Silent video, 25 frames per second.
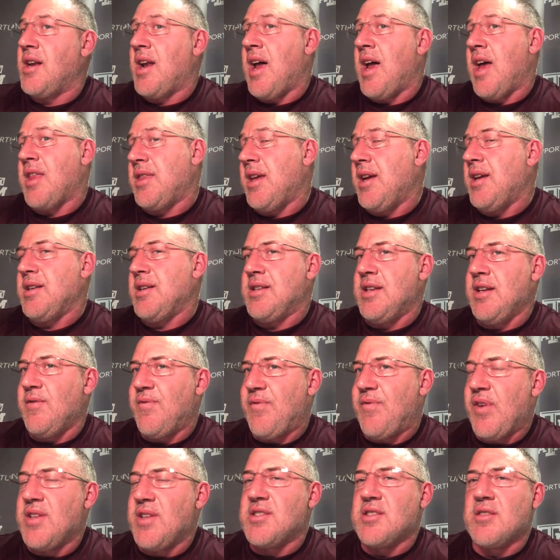And I think
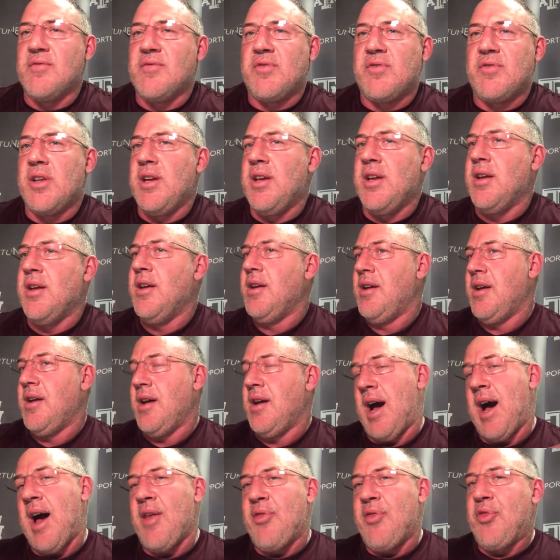defensively,
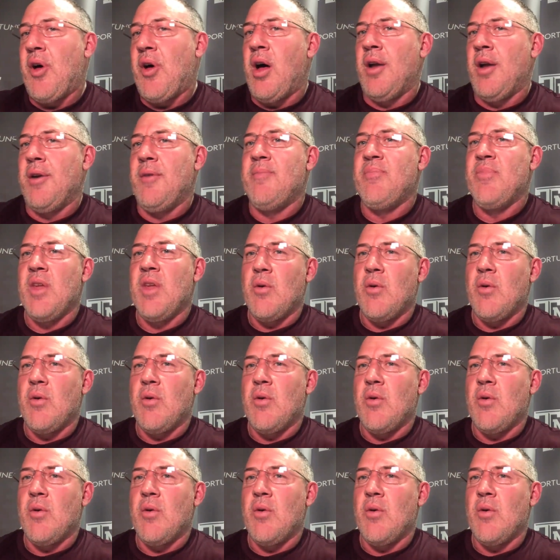I thought